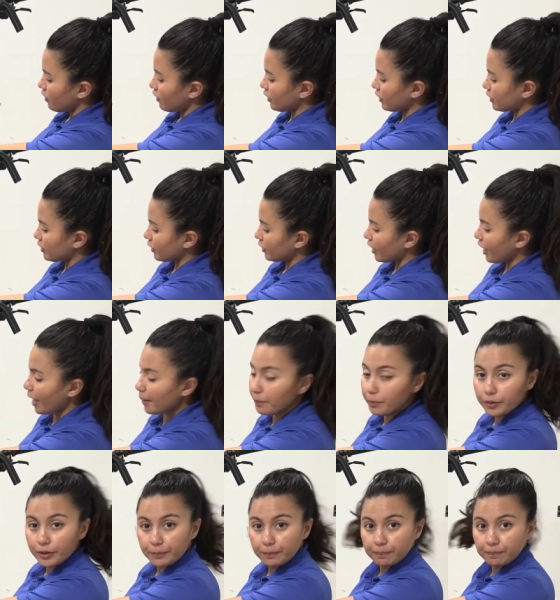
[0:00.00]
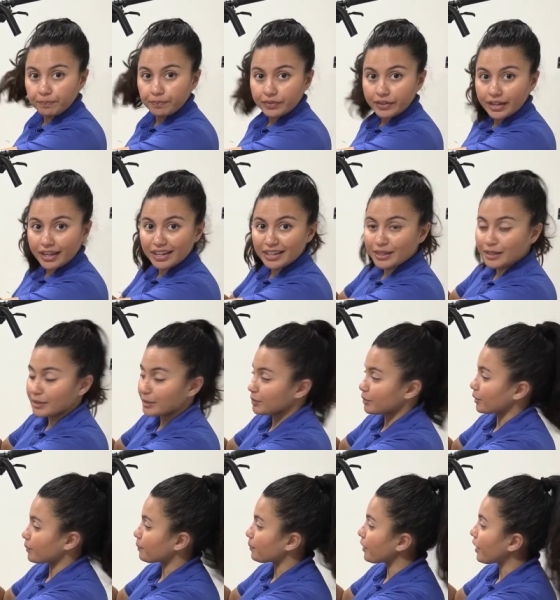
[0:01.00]
There's the top one, and
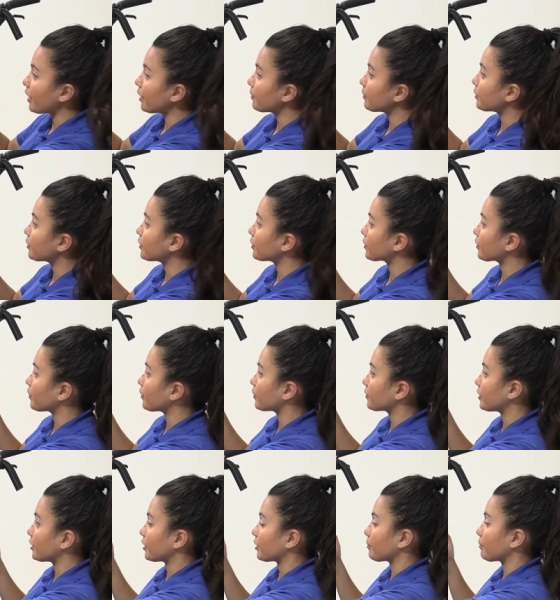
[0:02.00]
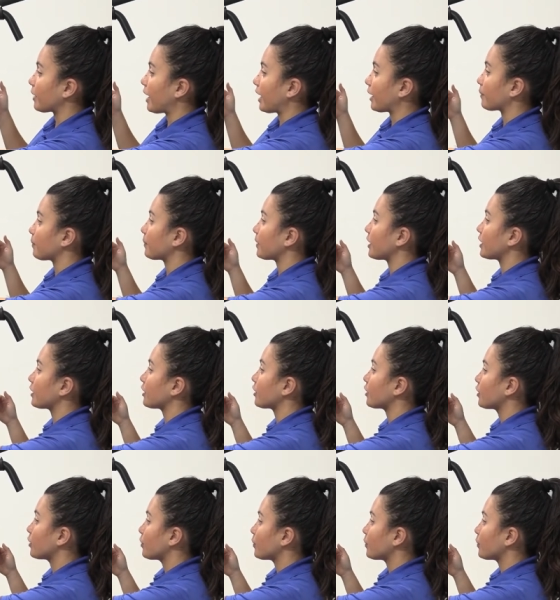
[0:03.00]
here's our bottom hook holding our back bike.